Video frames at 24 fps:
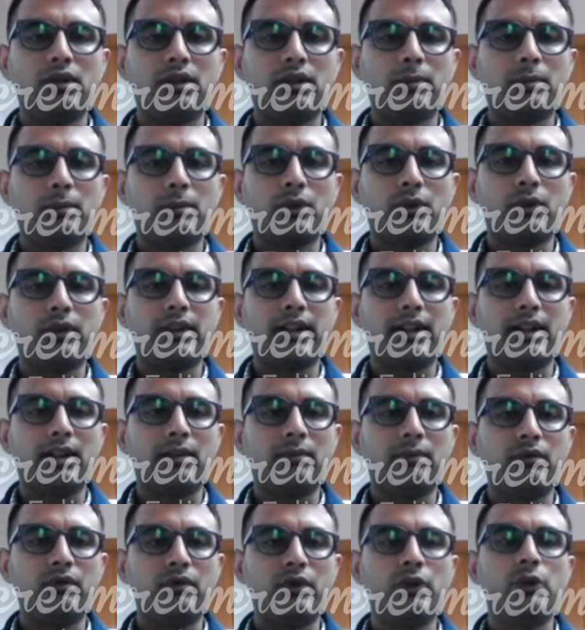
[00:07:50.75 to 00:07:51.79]
the
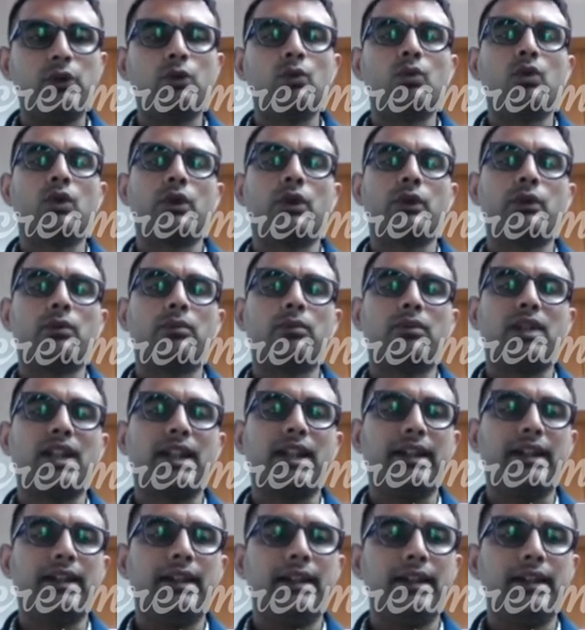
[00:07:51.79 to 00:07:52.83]
program which you want to apply.